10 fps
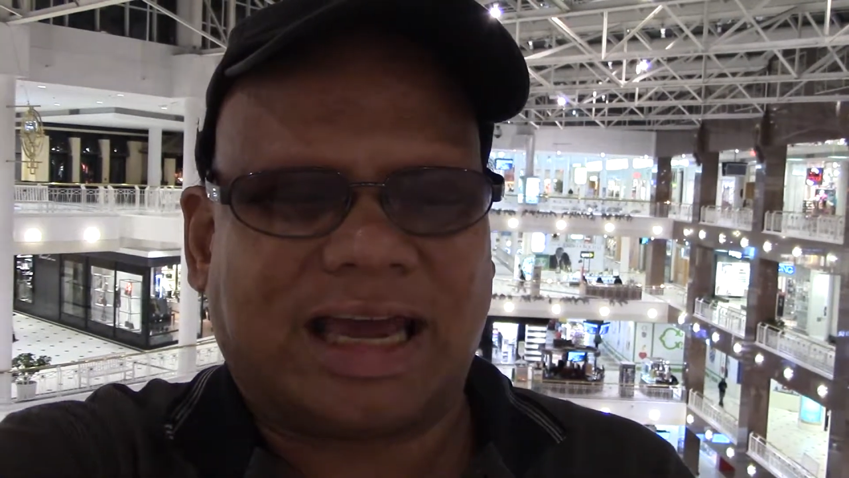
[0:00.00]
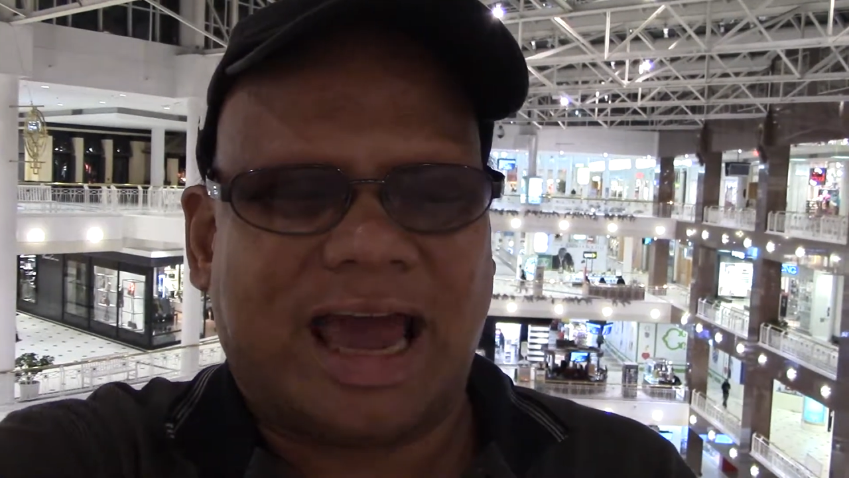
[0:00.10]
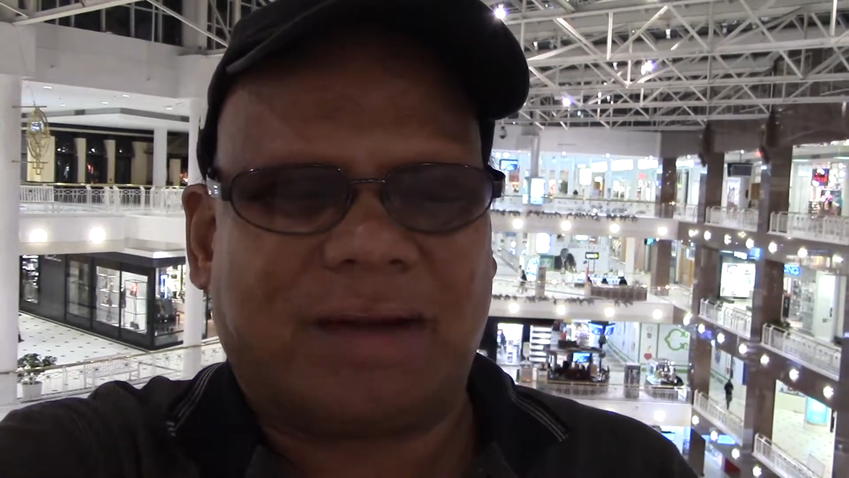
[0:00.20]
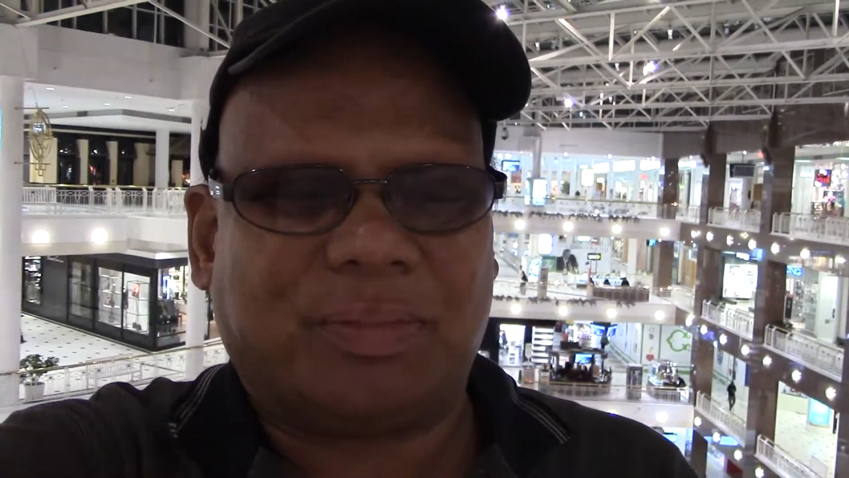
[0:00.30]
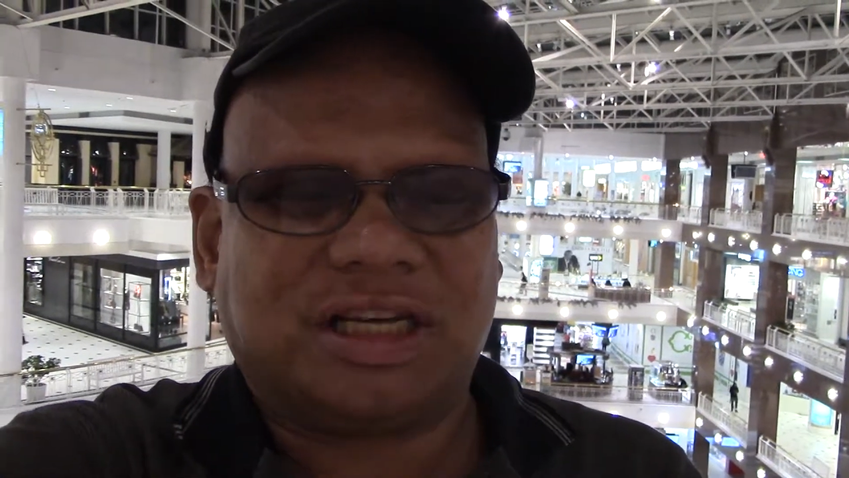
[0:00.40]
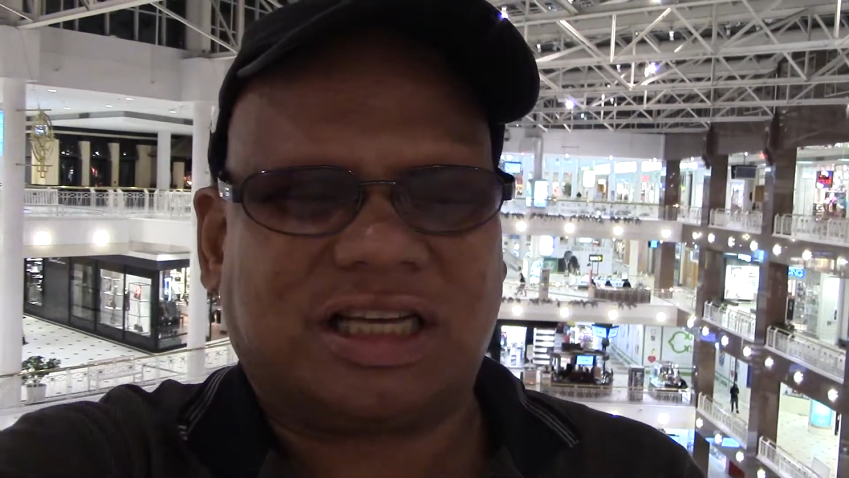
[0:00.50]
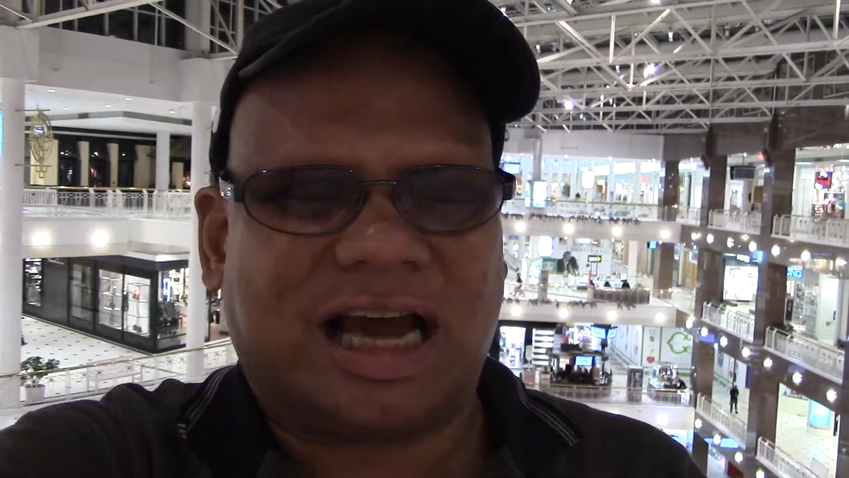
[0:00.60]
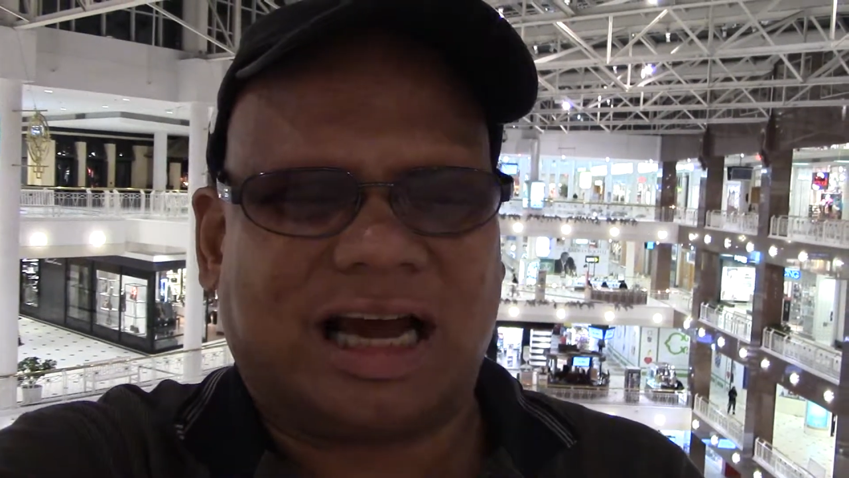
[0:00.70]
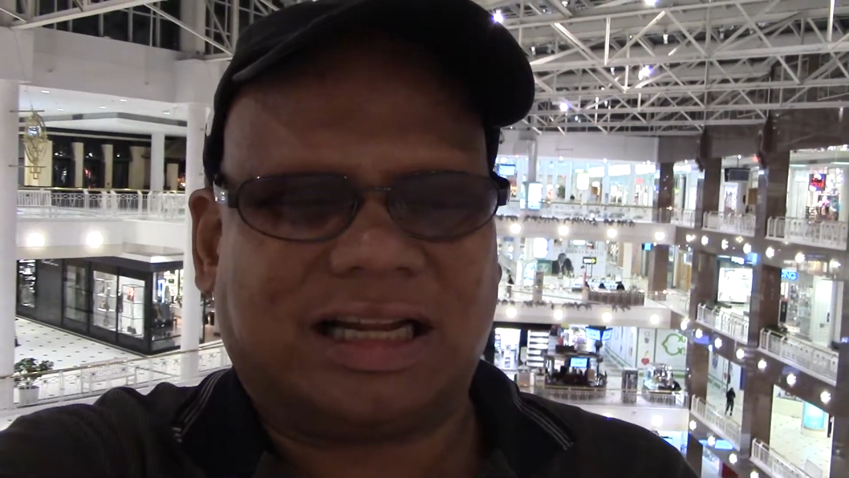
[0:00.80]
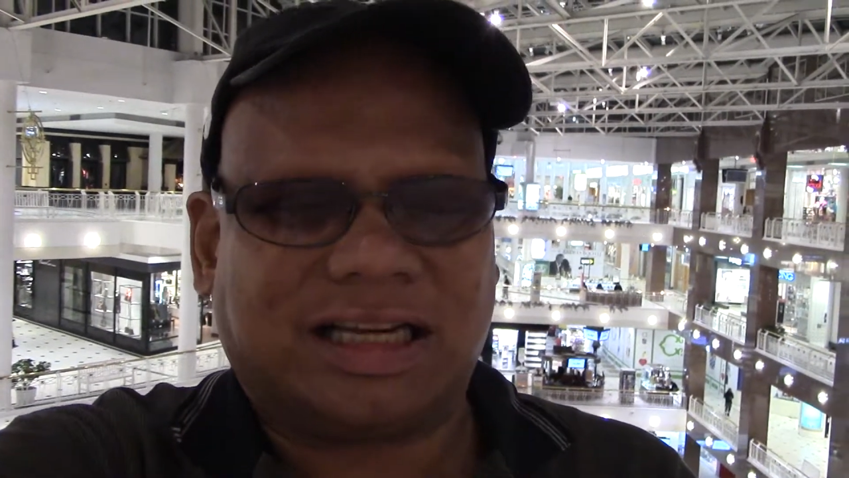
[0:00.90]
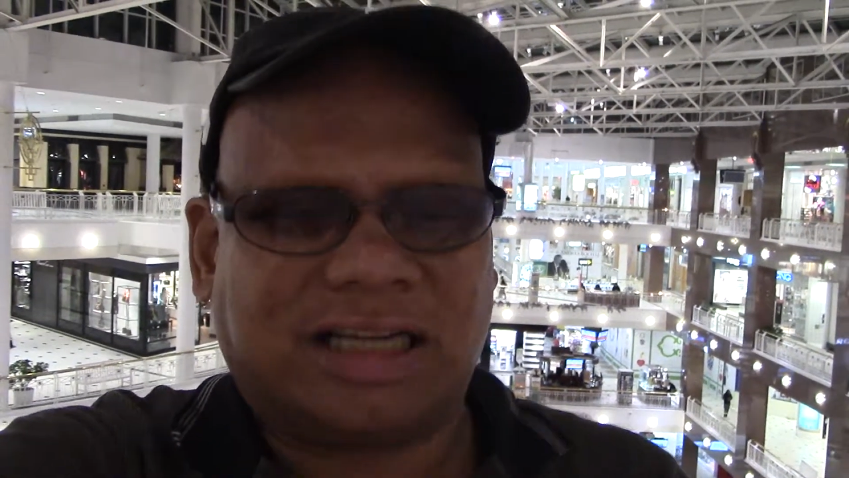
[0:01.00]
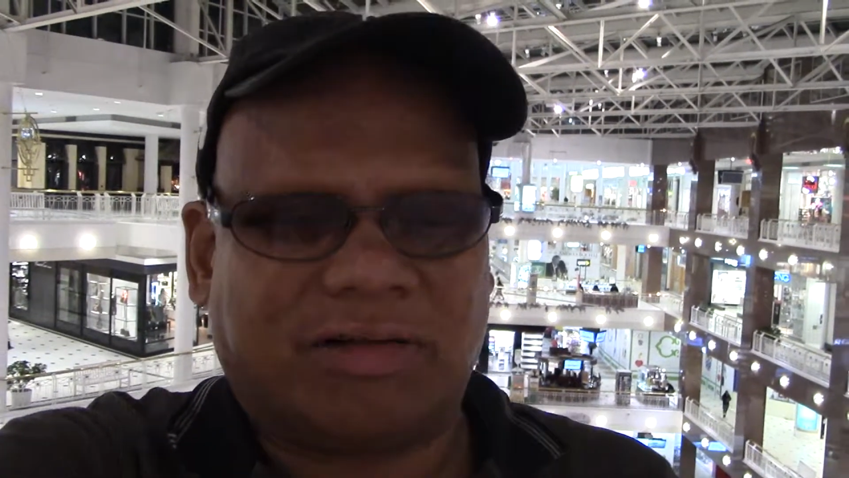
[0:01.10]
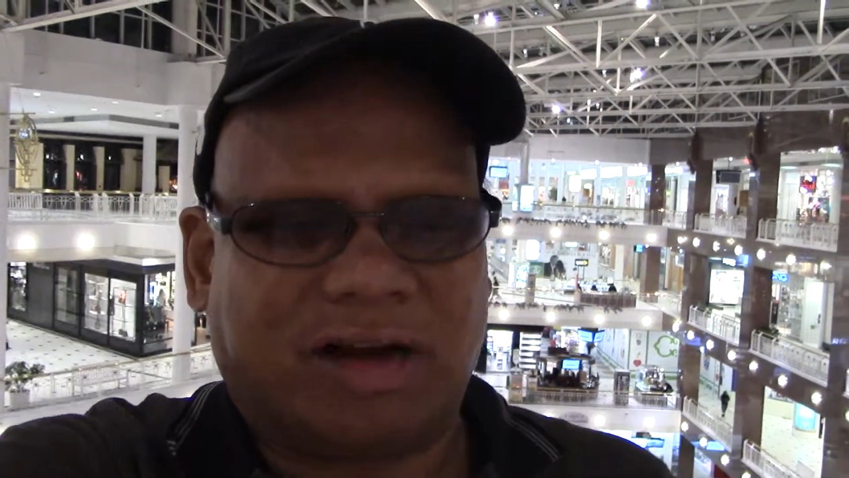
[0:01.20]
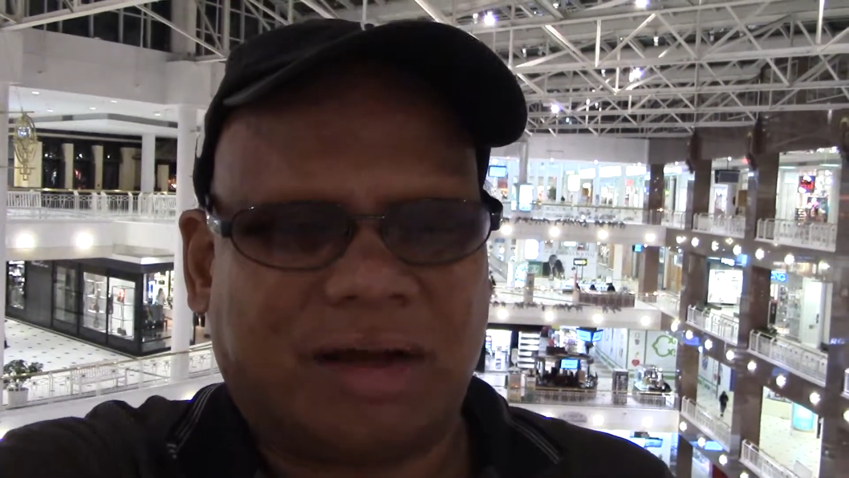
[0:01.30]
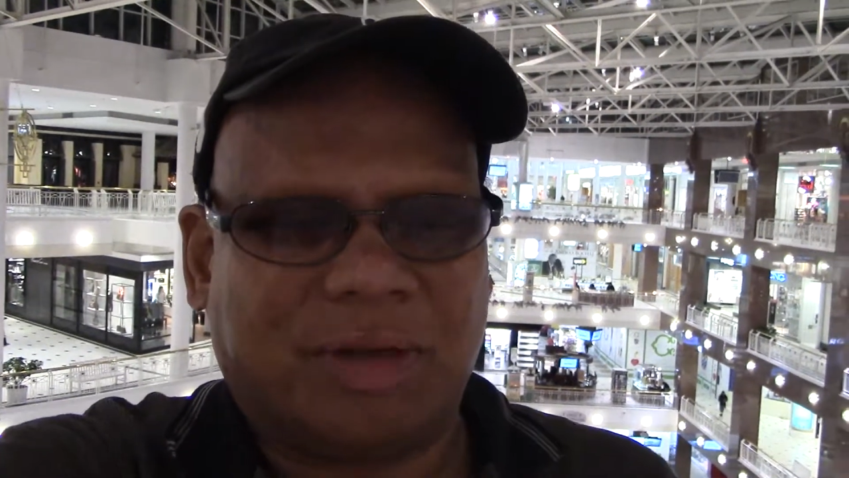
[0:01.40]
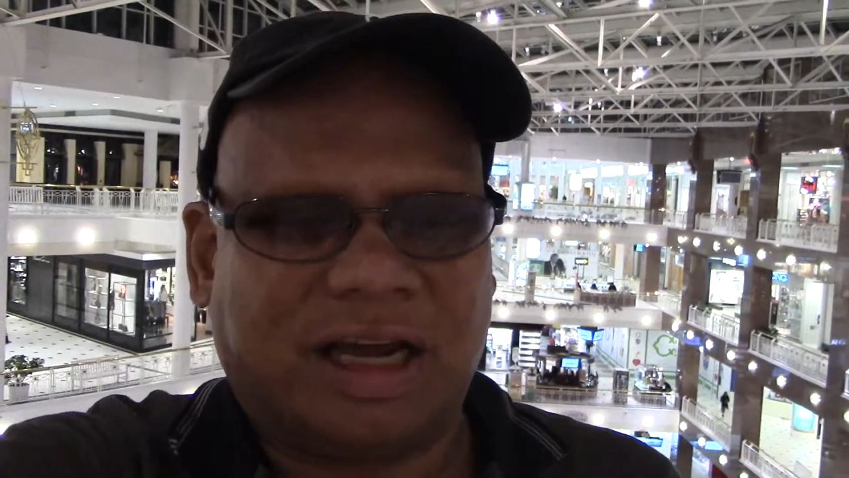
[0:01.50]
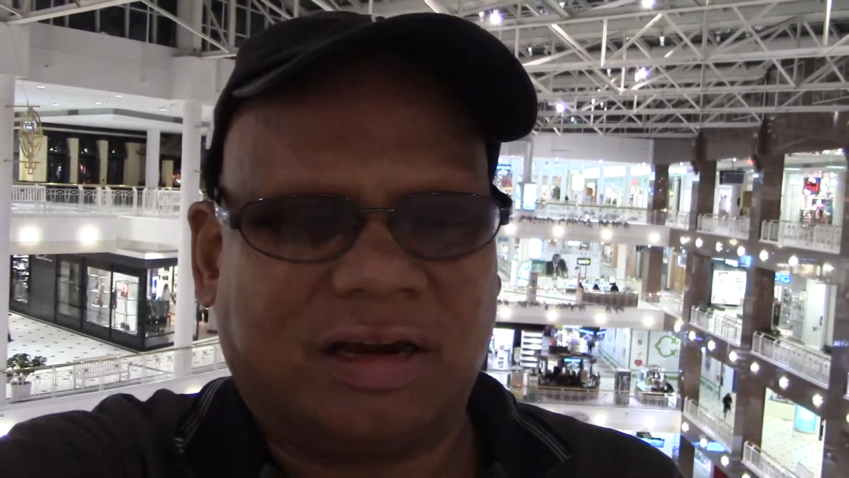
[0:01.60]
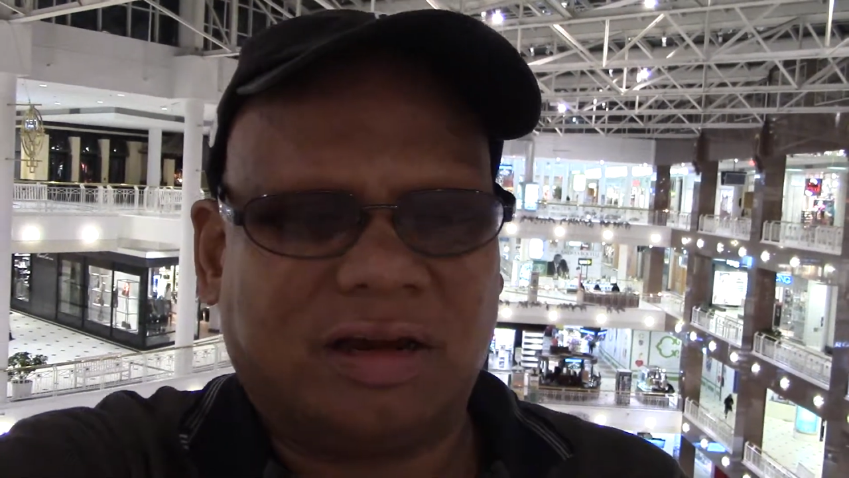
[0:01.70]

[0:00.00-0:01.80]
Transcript: can't be sad. That's not what I mean.